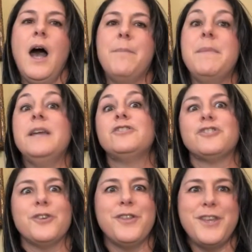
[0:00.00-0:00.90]
Make
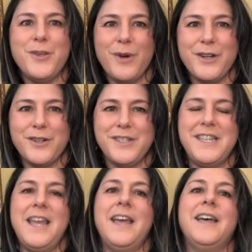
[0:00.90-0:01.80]
sure that you
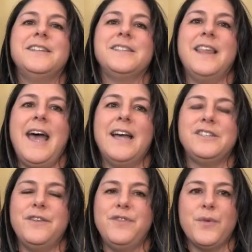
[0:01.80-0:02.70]
understand
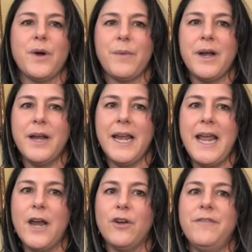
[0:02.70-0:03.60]
that if you are wearing an
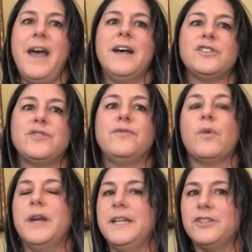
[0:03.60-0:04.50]
air vest,
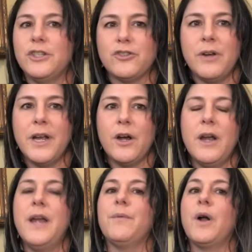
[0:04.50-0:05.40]
for it to trigger,
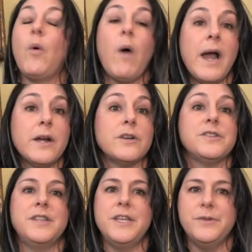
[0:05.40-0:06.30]
it
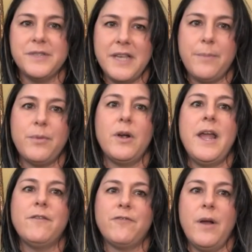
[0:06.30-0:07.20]
requires that you
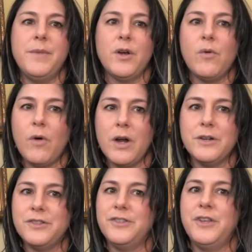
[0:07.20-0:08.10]
separate from your
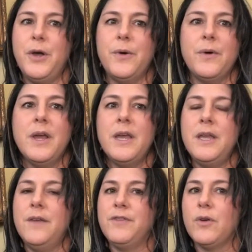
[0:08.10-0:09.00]
horse. So
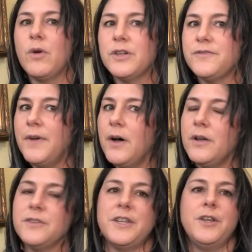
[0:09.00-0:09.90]
if your horse
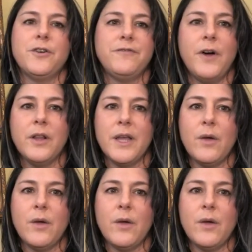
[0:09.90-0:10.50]
falls and you're falling